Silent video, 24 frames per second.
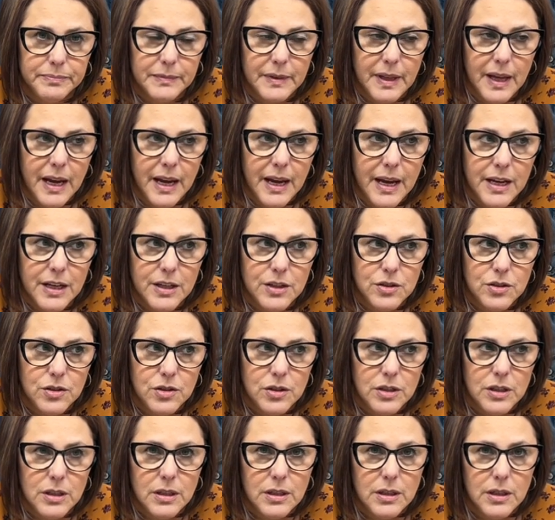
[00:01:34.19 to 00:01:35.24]
And
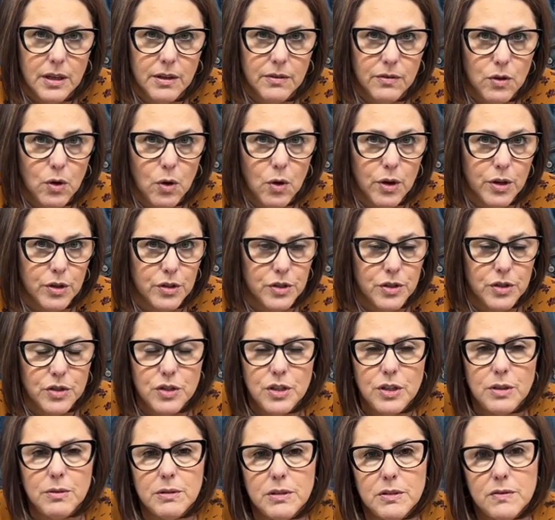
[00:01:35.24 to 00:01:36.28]
of course,
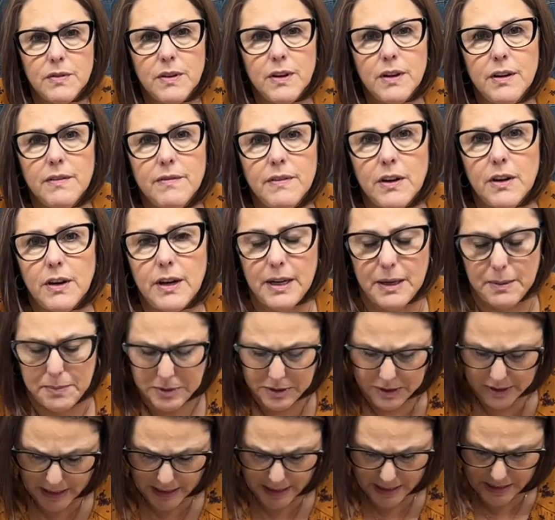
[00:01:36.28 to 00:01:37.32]
she was very, very
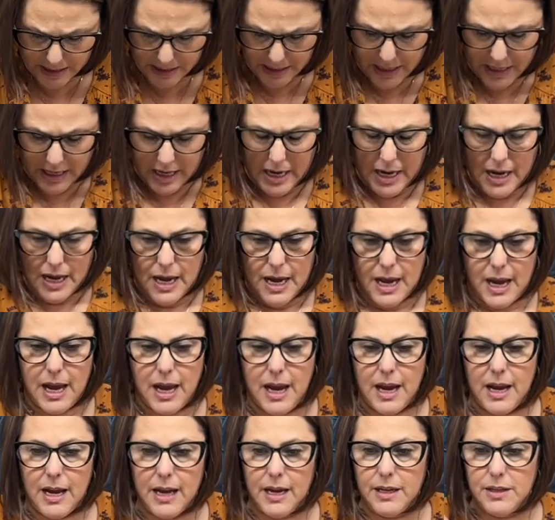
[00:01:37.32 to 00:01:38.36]
upset.
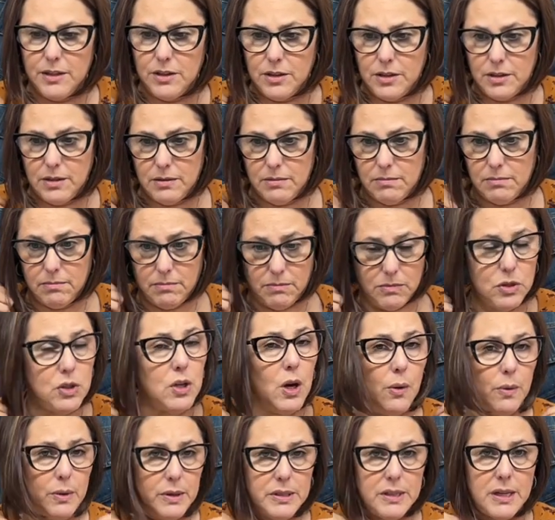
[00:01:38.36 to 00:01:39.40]
And
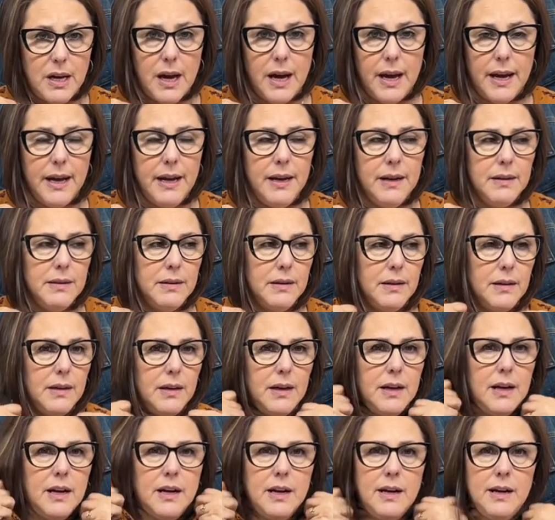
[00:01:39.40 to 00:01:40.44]
so was I.
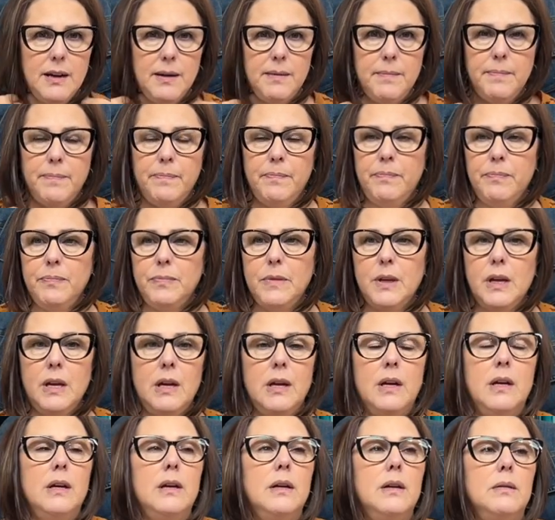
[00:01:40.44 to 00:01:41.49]
Um,
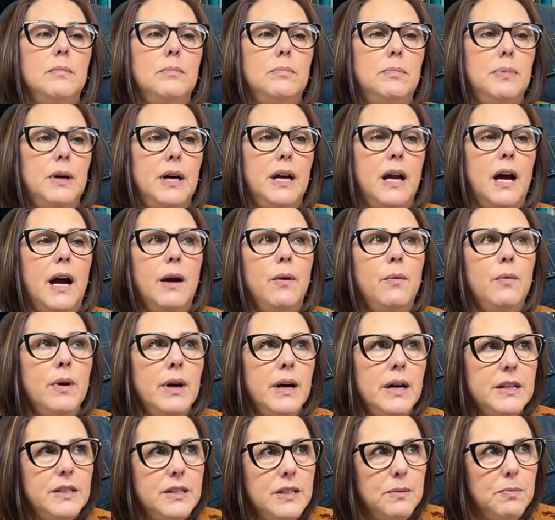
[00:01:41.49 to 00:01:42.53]
but I
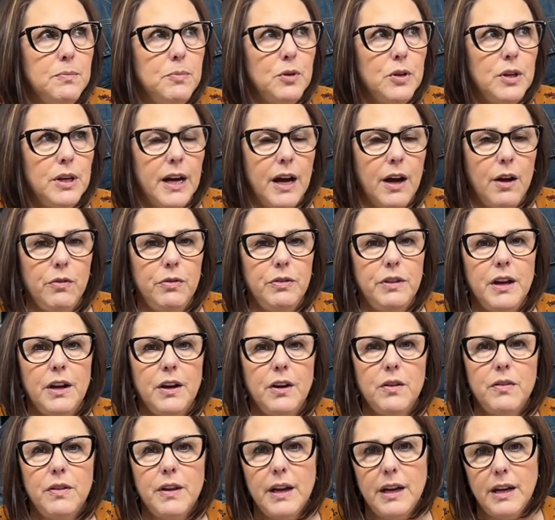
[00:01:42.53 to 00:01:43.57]
want to put out
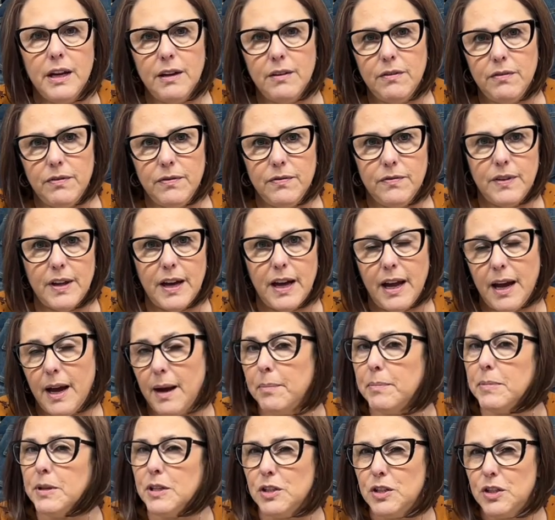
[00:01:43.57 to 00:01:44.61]
there that if that
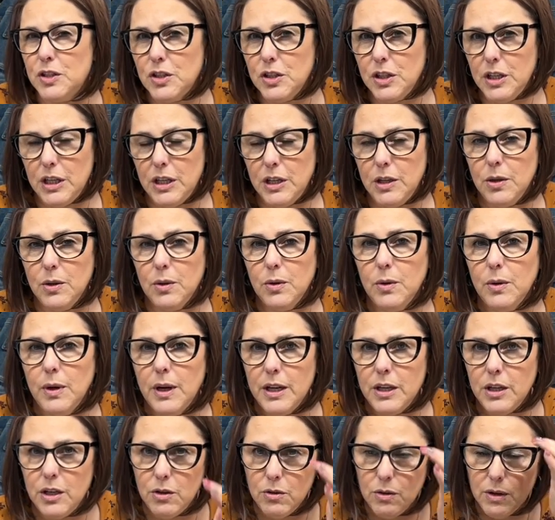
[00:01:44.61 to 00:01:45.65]
happens to you
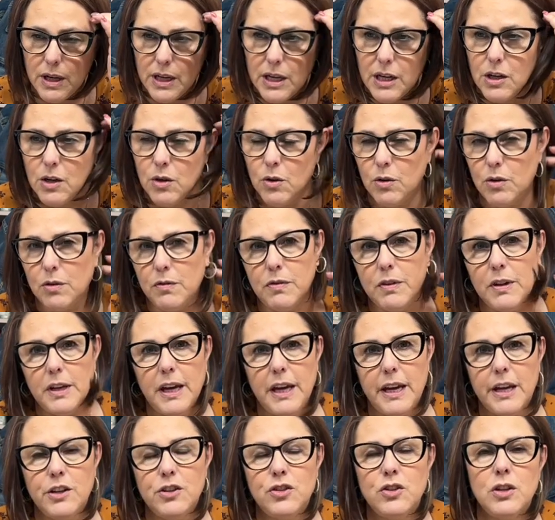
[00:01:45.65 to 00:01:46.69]
and you get a
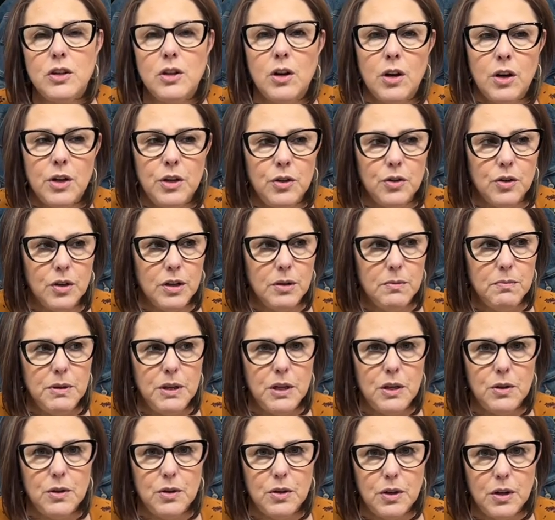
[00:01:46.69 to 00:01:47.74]
notification on your
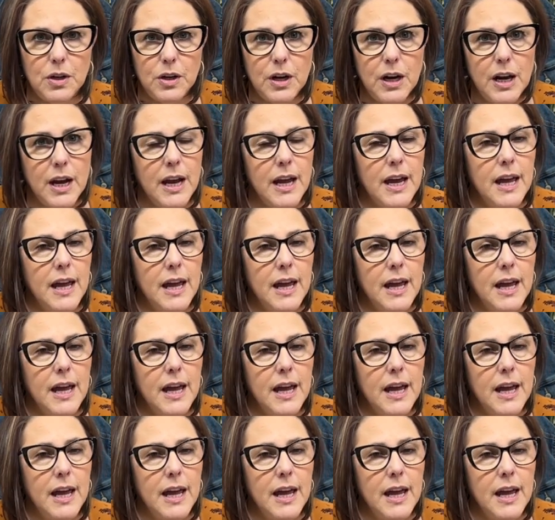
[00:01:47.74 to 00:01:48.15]
computer